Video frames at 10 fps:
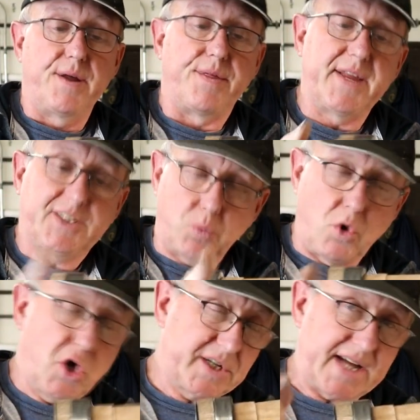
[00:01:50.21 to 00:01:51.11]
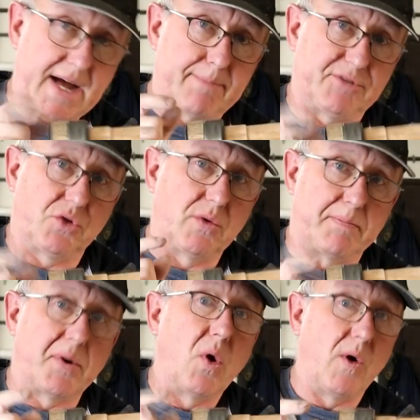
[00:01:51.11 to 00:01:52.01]
this worked up to a
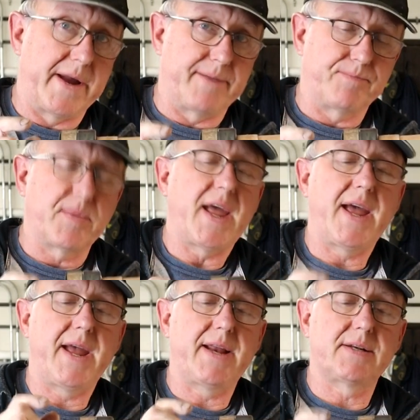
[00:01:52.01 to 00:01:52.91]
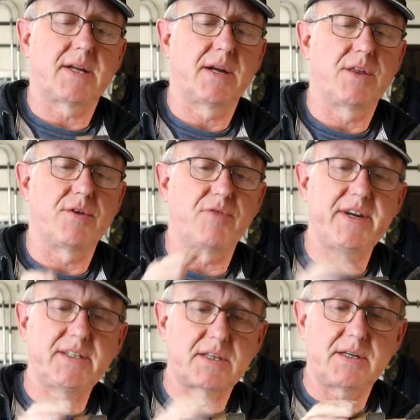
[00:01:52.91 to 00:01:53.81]
point, and the
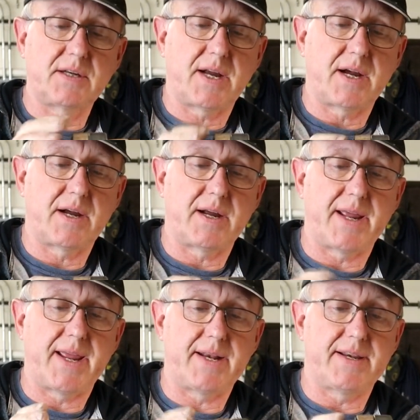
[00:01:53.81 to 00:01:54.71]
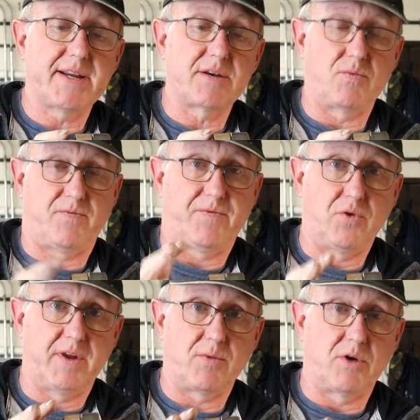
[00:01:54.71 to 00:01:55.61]
reason it didn't
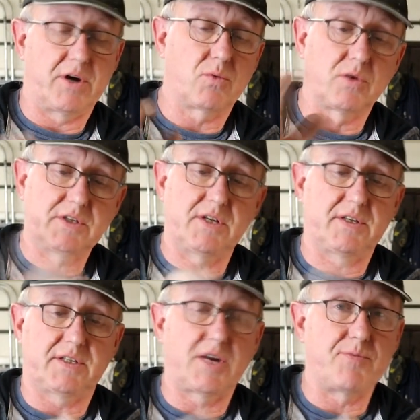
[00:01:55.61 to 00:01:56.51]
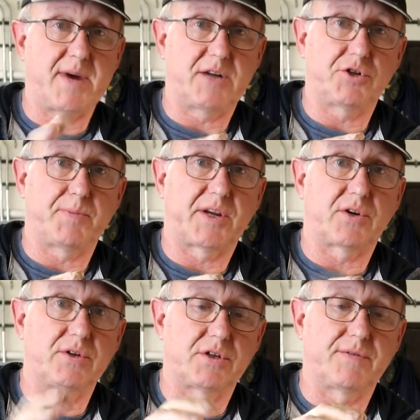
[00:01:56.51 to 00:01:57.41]
fully work wasn't so much
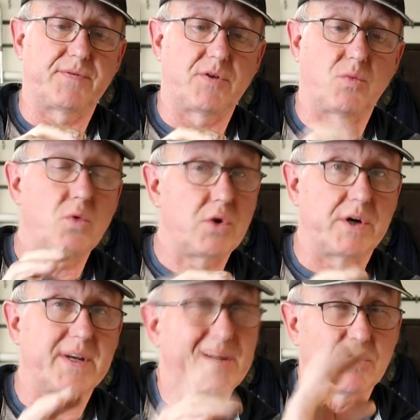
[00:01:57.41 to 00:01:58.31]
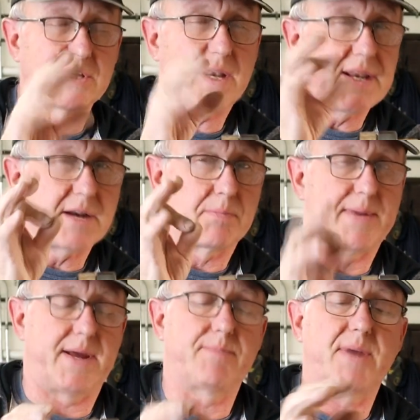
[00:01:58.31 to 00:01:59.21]
because of the wood. It was a little
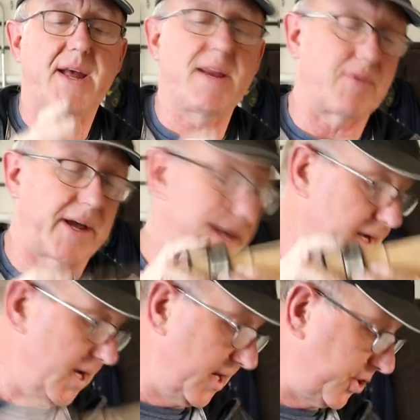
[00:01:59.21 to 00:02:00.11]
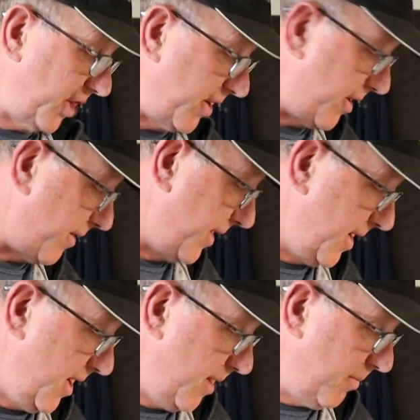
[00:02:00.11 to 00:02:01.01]
bit, but anyway, show you.
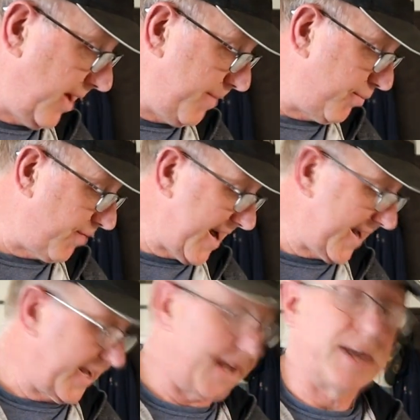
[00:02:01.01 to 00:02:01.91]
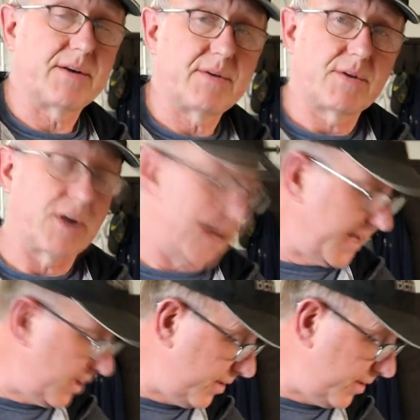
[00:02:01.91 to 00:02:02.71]
My bracket that I